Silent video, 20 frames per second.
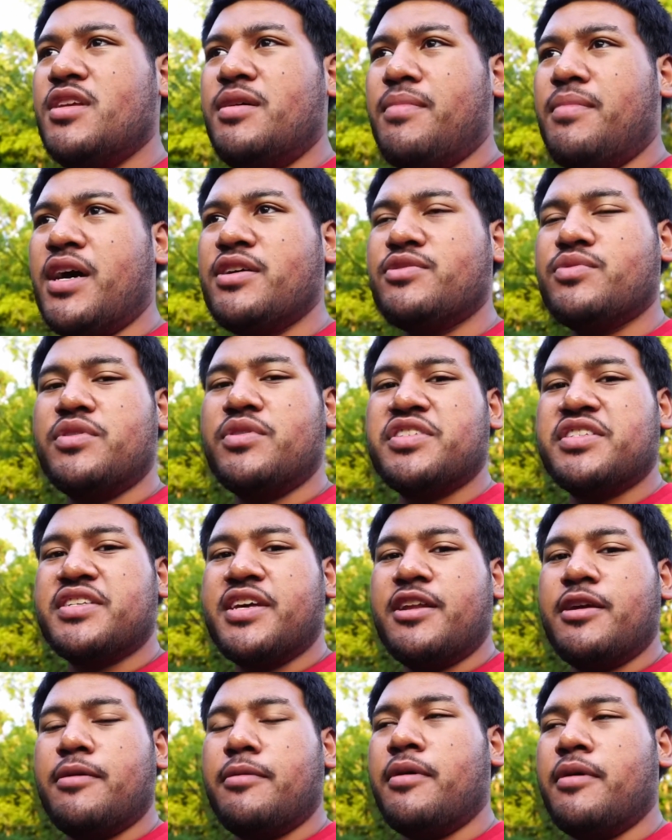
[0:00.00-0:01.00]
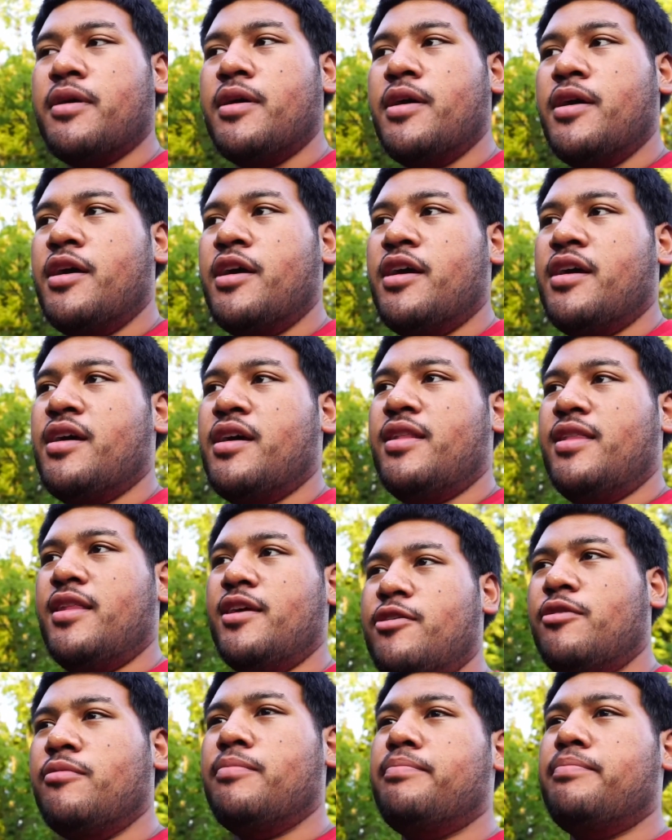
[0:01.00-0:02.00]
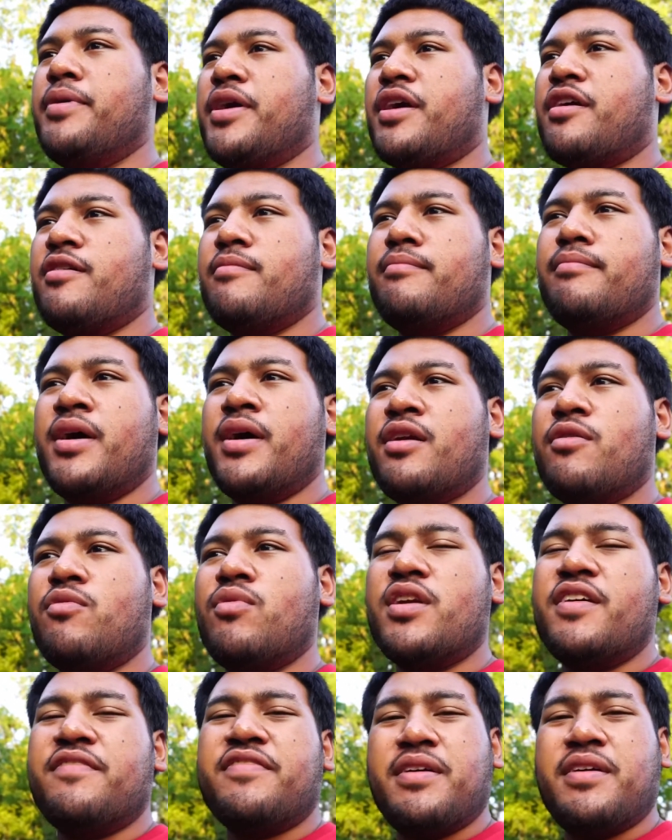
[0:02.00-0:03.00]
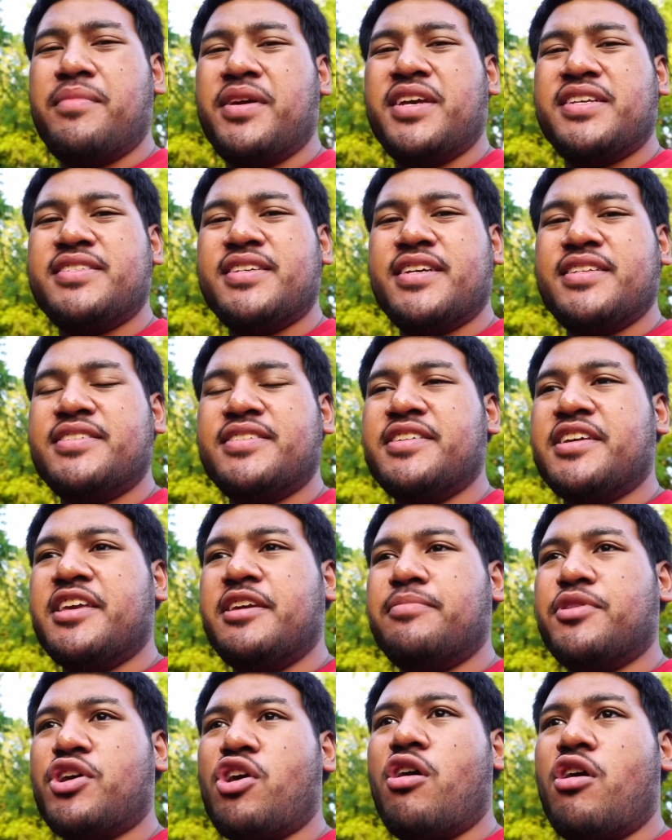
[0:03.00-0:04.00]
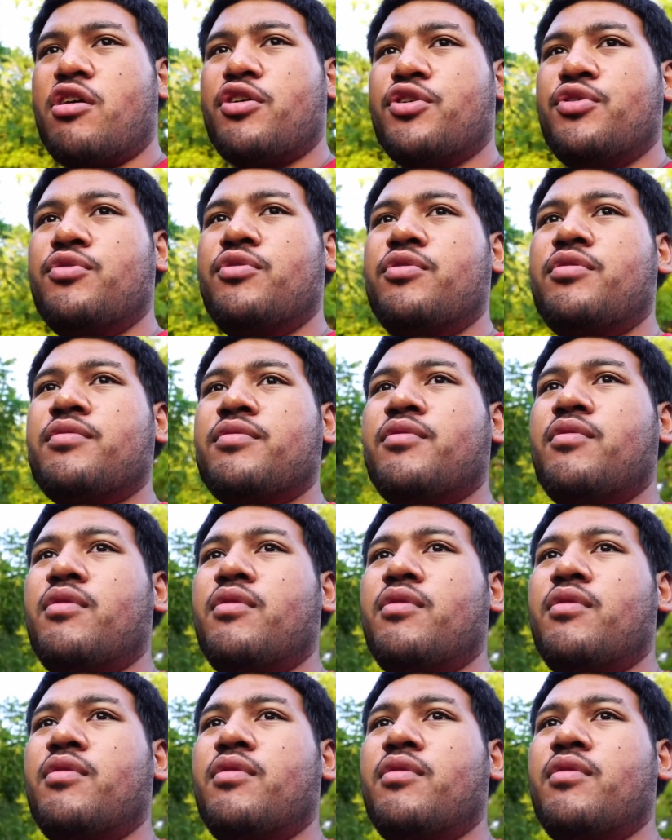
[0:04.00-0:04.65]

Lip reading: might as well just get a little bigger and better one, if that makes sense, to keep the car cool.